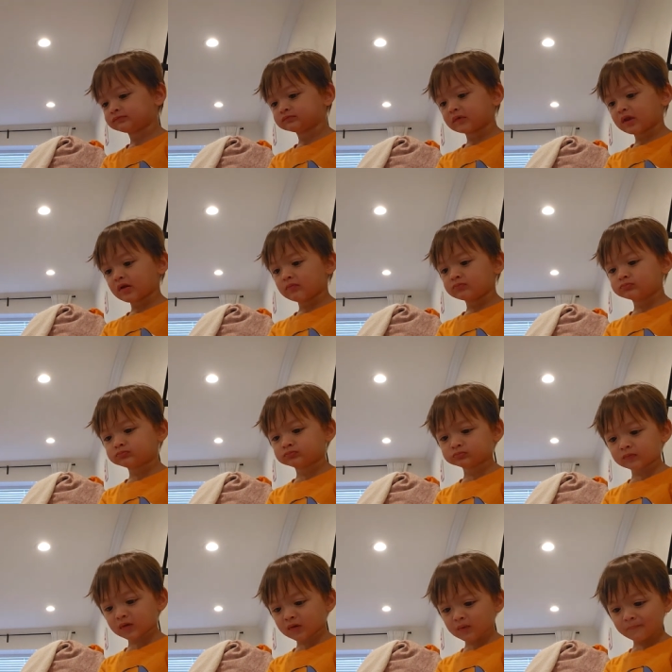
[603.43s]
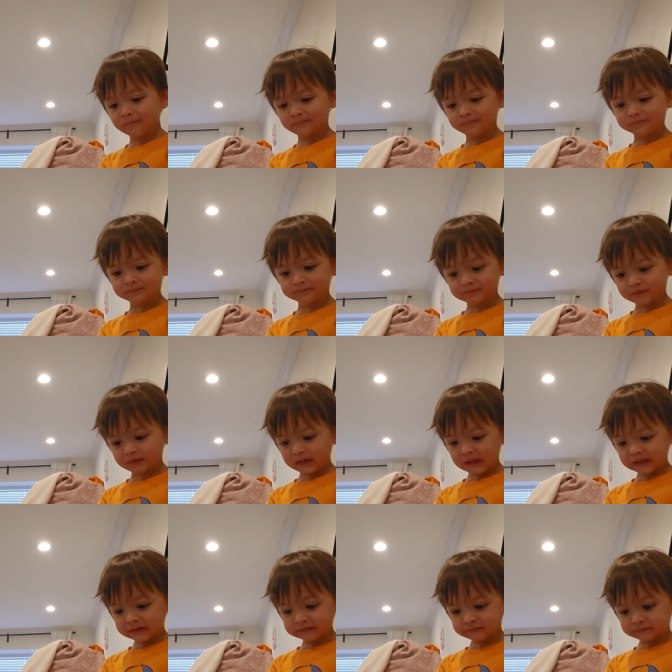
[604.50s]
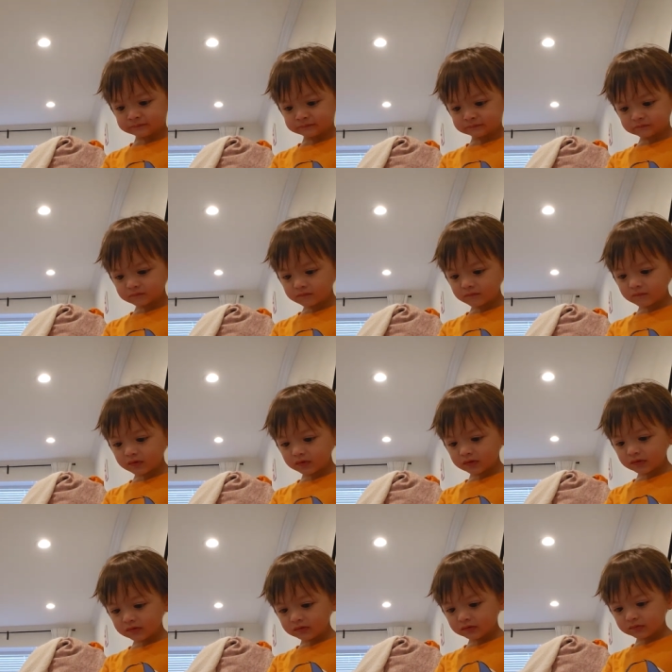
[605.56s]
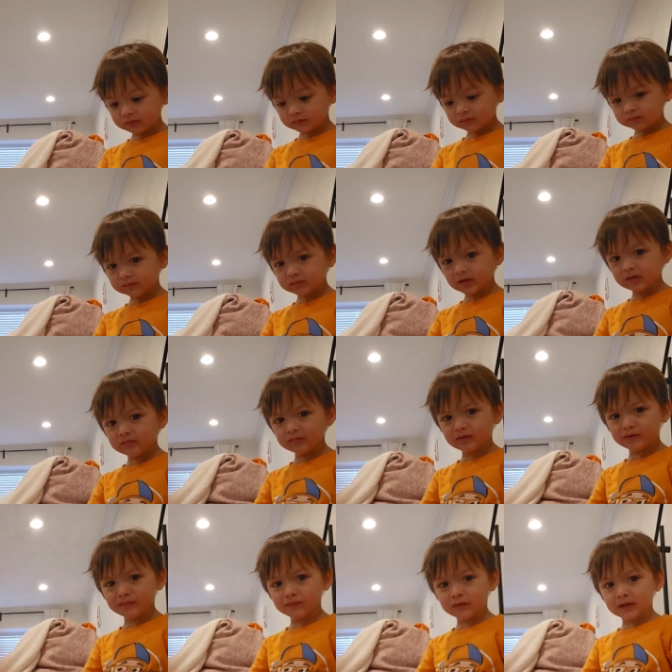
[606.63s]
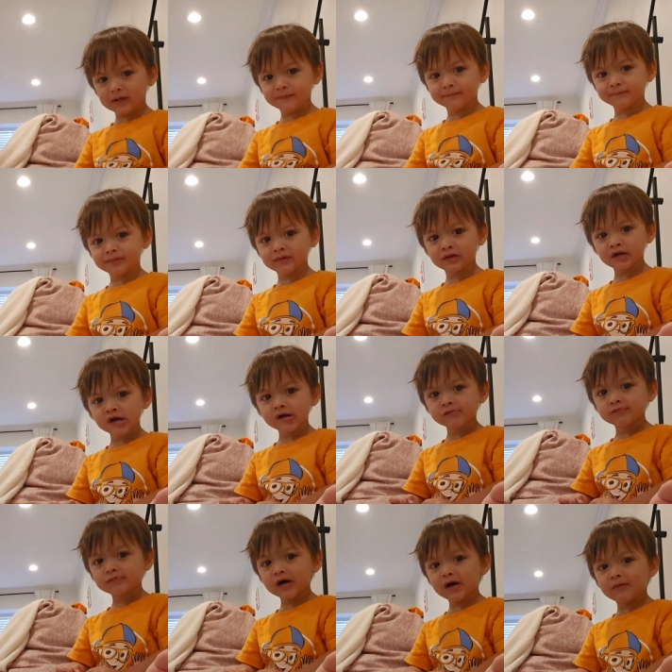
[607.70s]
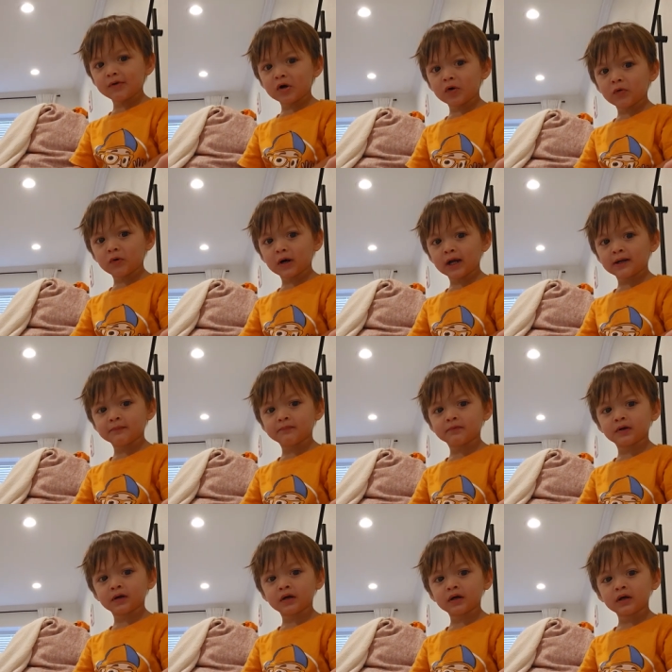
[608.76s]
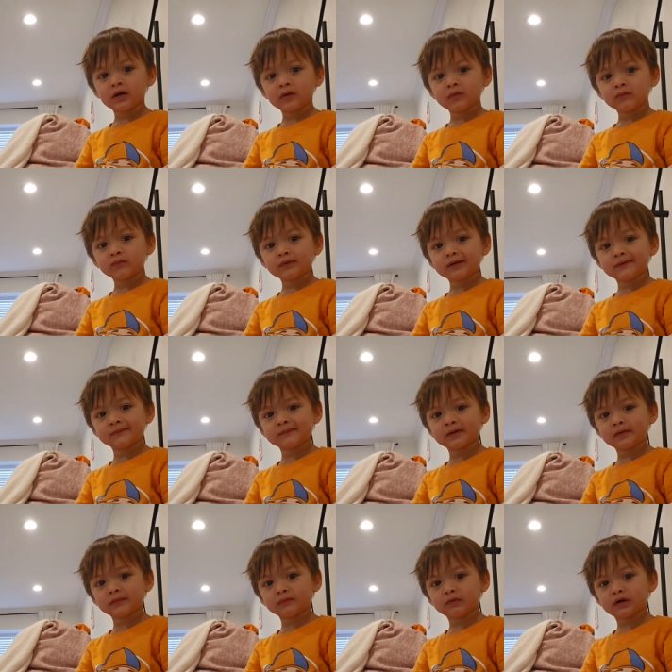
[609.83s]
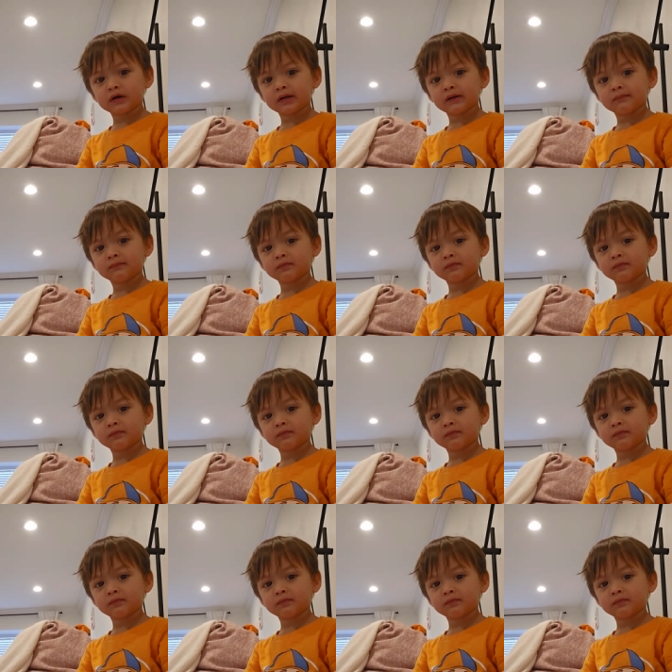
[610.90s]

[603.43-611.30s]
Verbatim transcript: Ari's animal crackers. My animal crackers. You want to do your puzzle? Mama wipe. Mama wipe.